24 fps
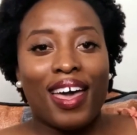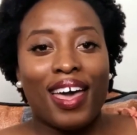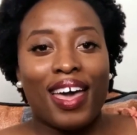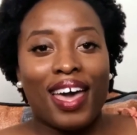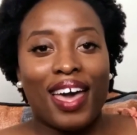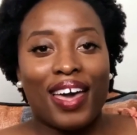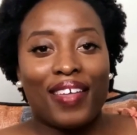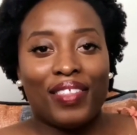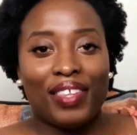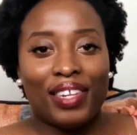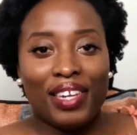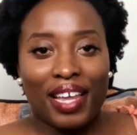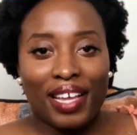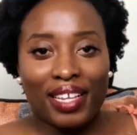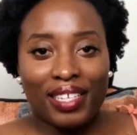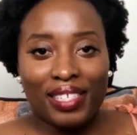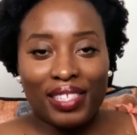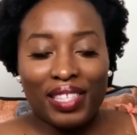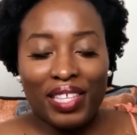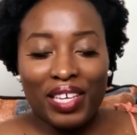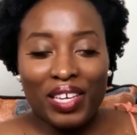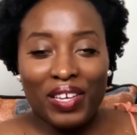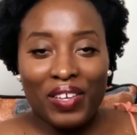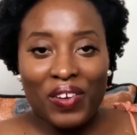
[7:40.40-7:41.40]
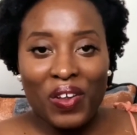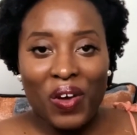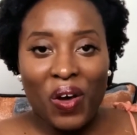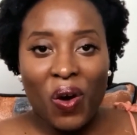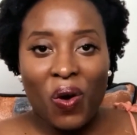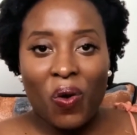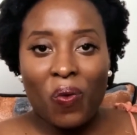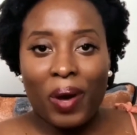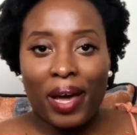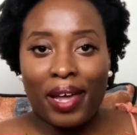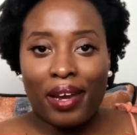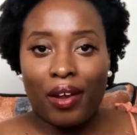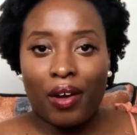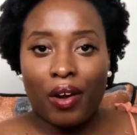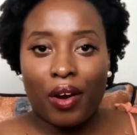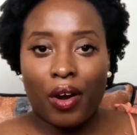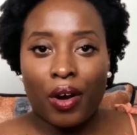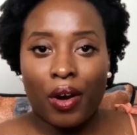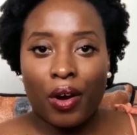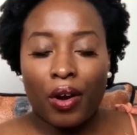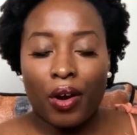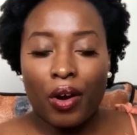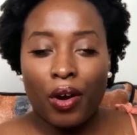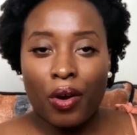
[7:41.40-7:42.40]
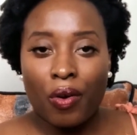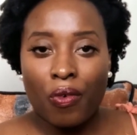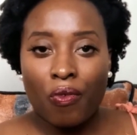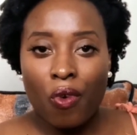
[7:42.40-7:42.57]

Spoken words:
And the next thing you know, when her